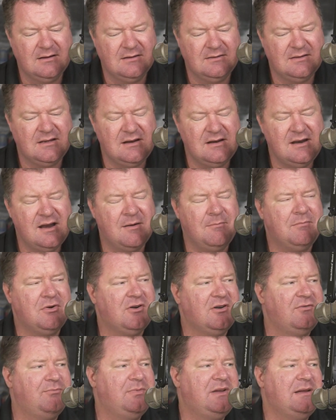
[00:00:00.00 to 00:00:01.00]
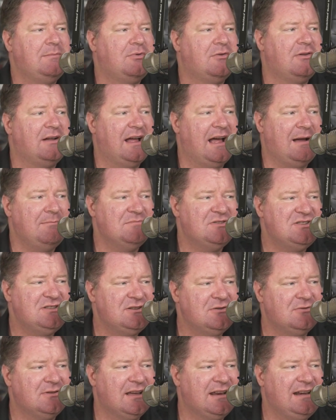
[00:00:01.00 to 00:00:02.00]
The number of people, I'm
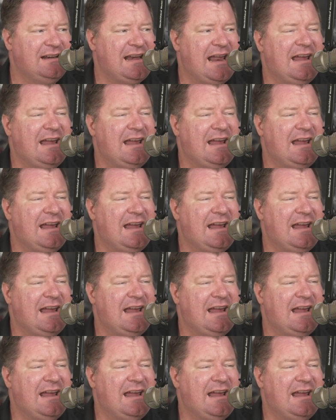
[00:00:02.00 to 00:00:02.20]
still getting